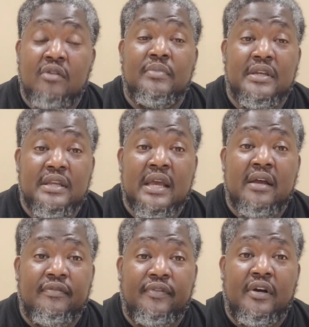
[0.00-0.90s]
going to be the
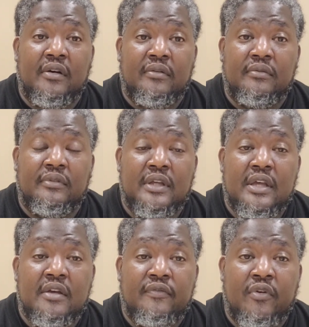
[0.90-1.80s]
downfall
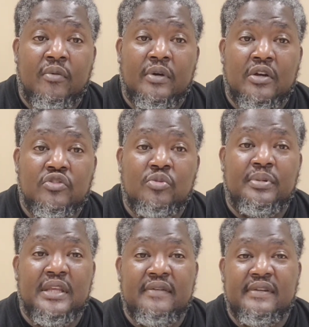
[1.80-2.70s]
for him because you
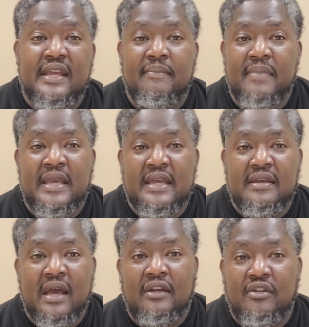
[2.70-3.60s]
believe in that man
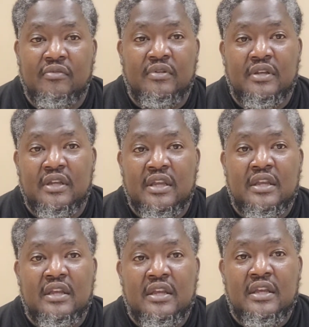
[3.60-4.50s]
doctrine
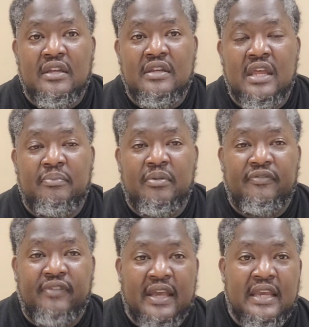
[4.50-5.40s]
that's
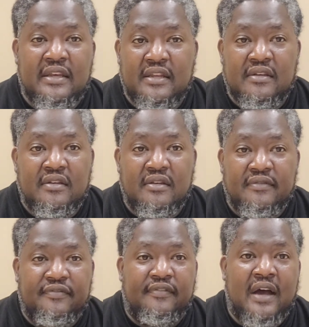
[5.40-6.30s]
profaning the
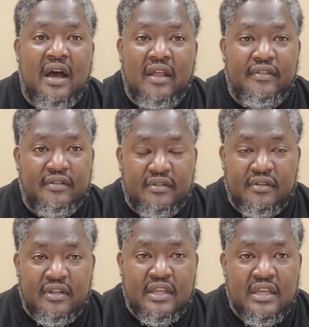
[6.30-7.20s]
Father
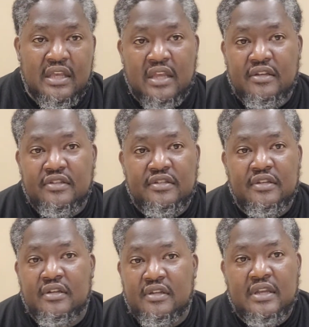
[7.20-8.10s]
and the
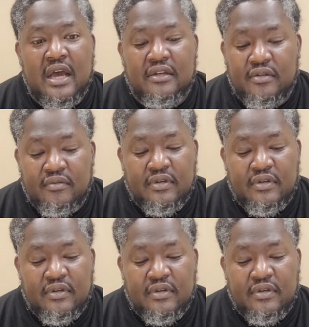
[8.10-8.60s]
Son doctrine.